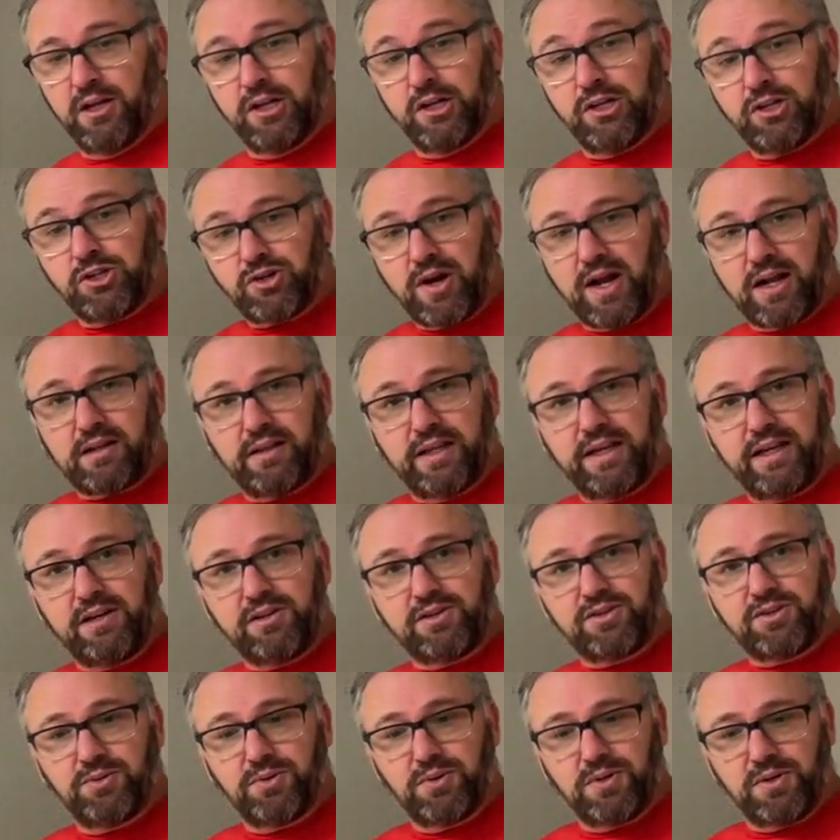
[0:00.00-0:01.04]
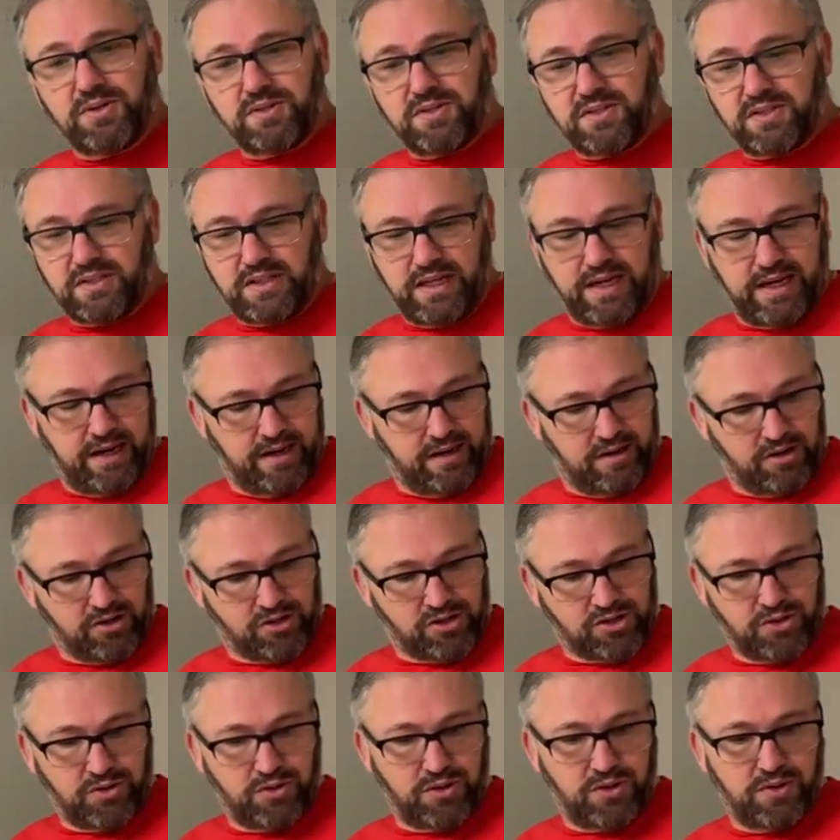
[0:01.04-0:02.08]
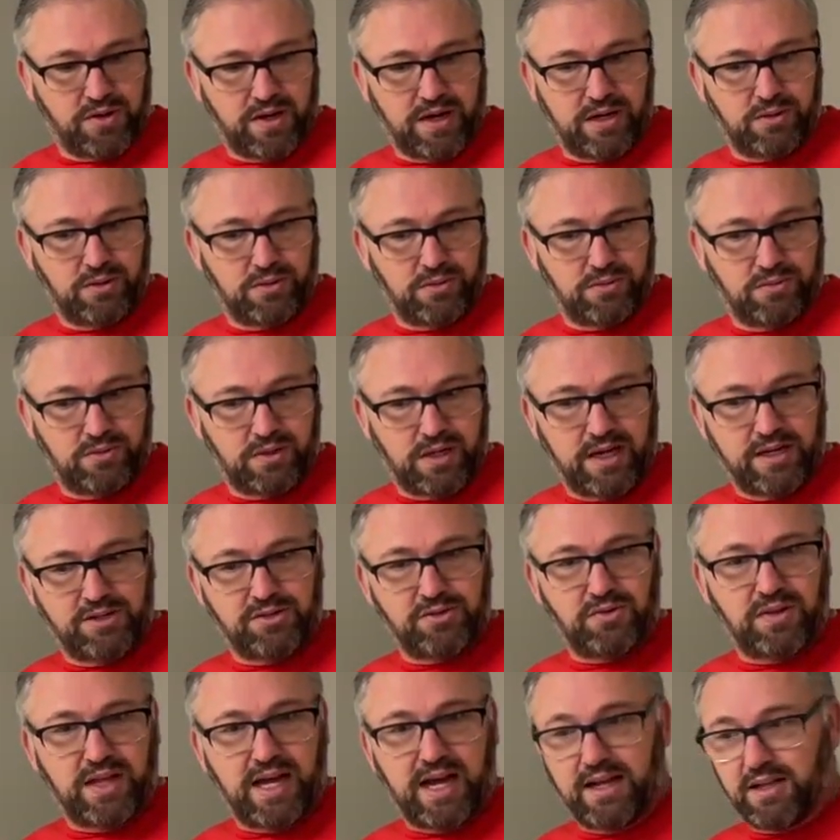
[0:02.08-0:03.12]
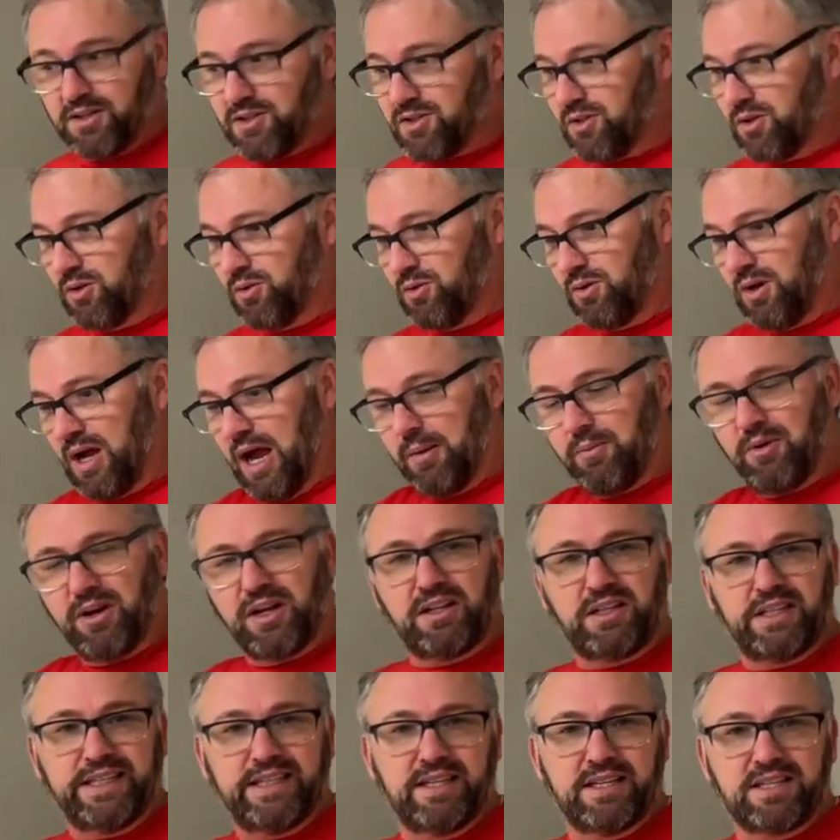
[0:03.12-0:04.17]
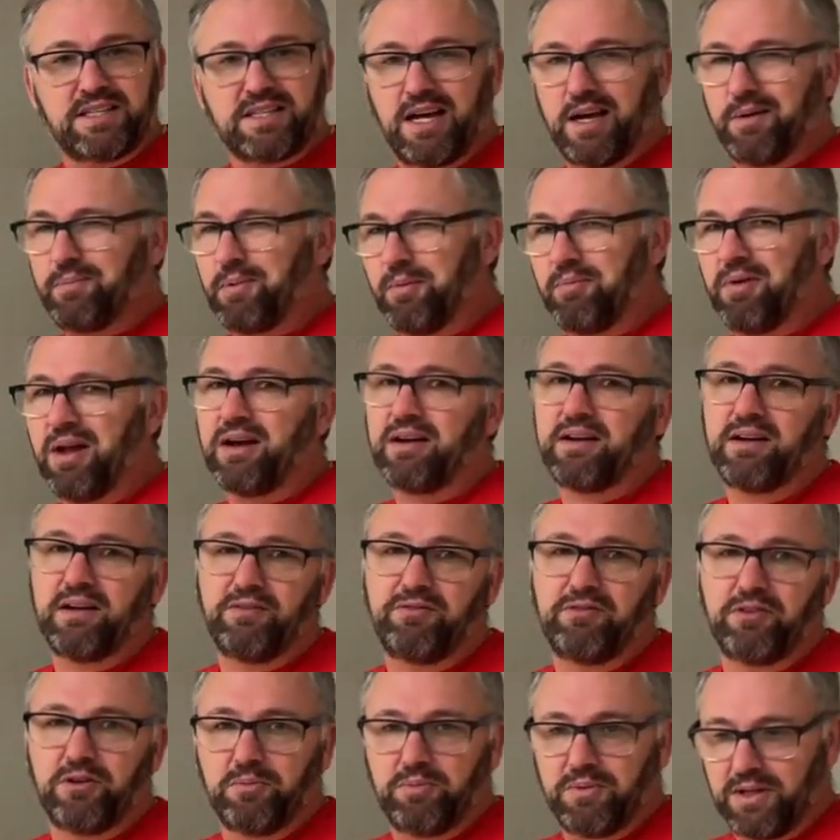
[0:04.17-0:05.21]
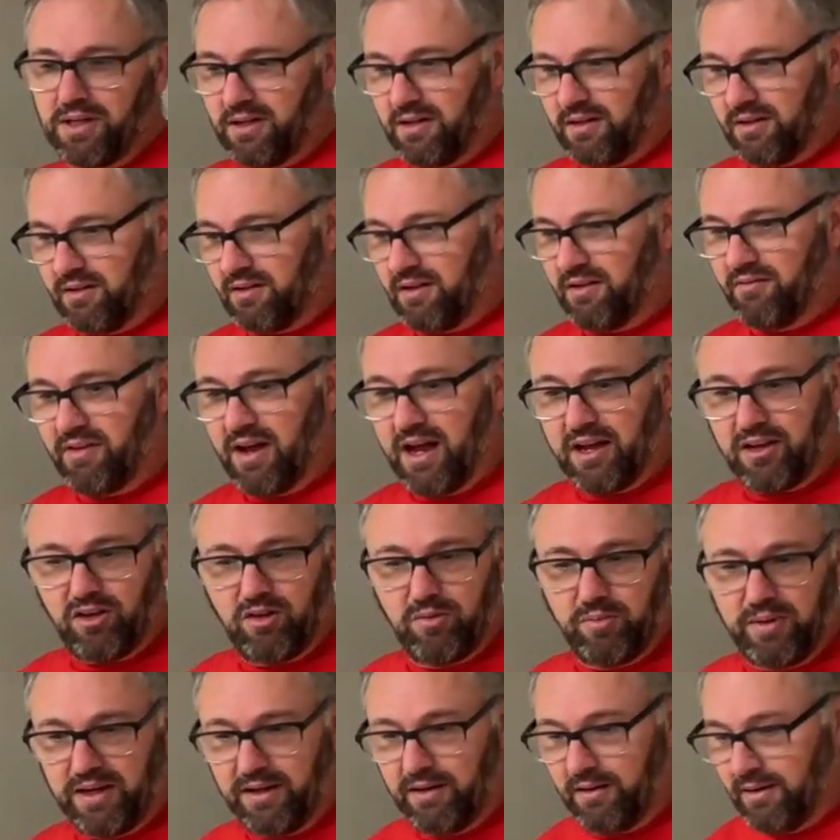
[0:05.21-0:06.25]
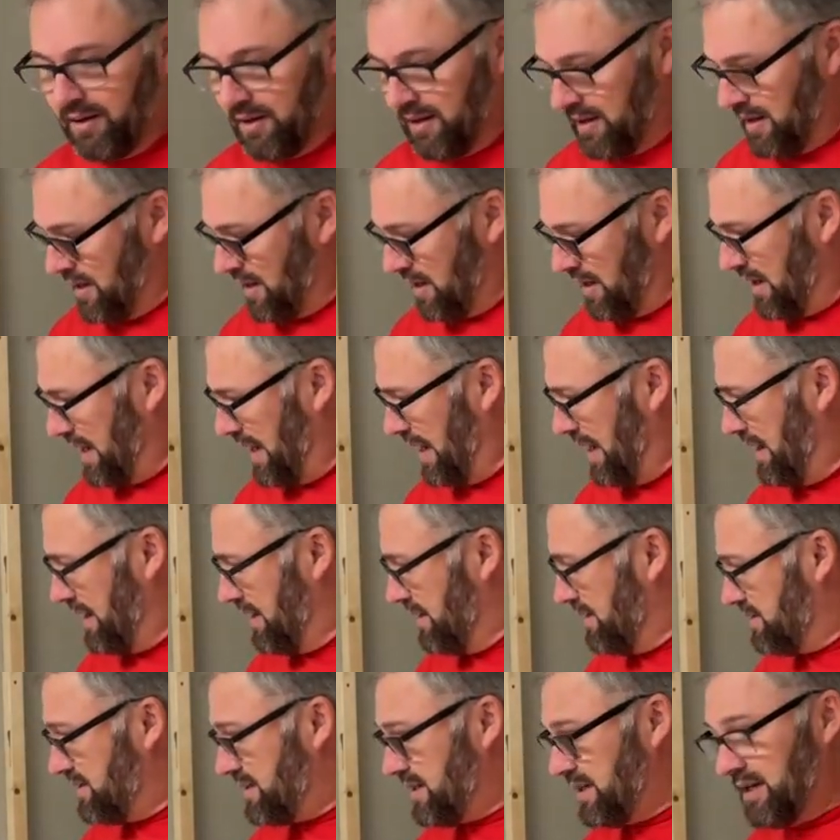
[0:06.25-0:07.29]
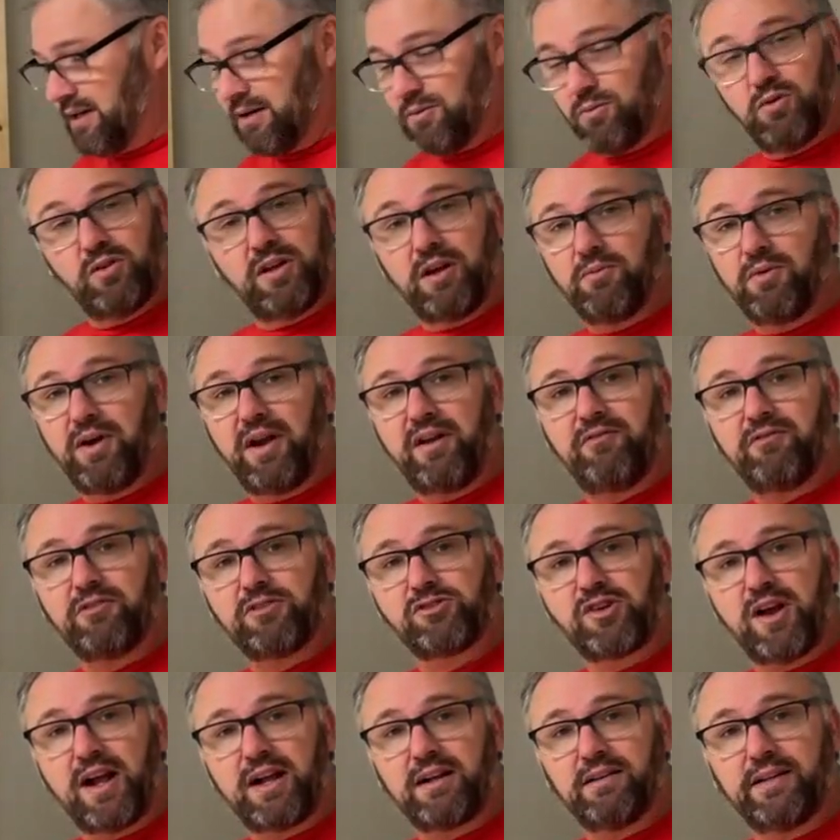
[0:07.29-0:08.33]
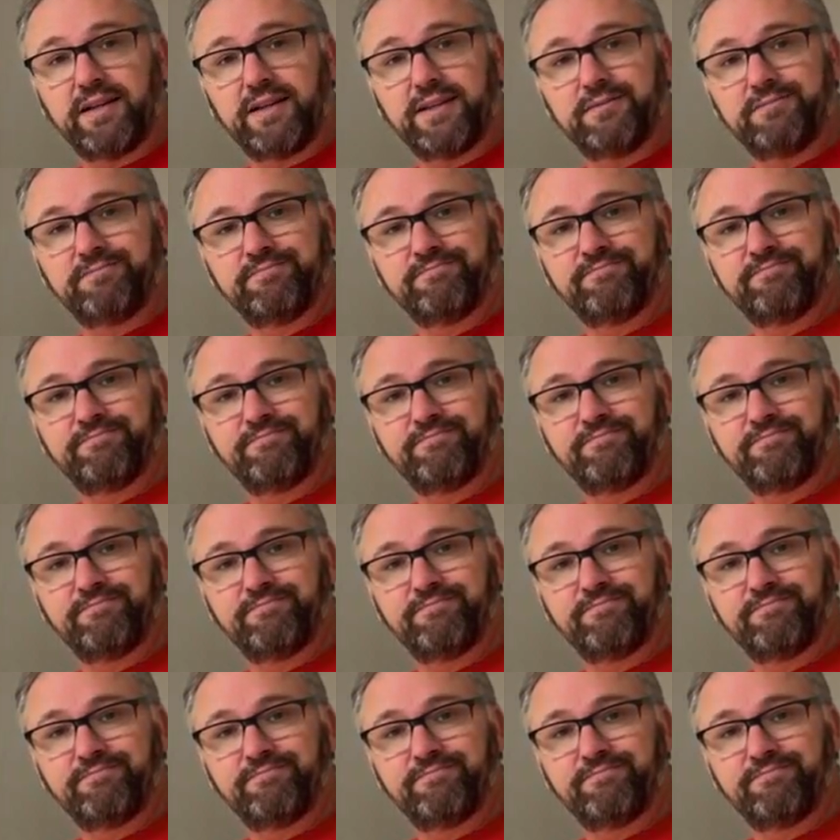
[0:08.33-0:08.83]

track laying tools and I'll show you how I do that. So I'm gonna clean this up. I'm not gonna film the, the vacuuming and uh, we'll get ready for track laying.